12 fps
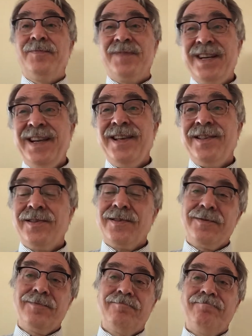
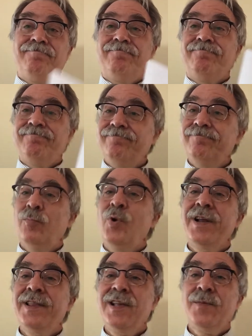She's
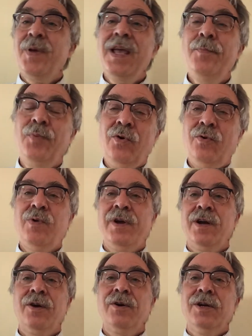one of these people
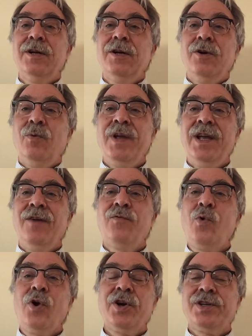where we
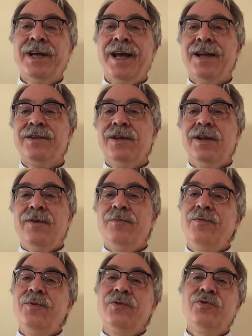have worked at
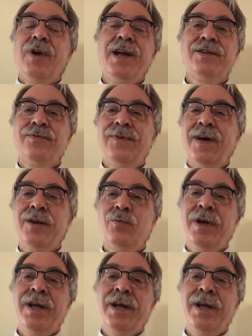trying to find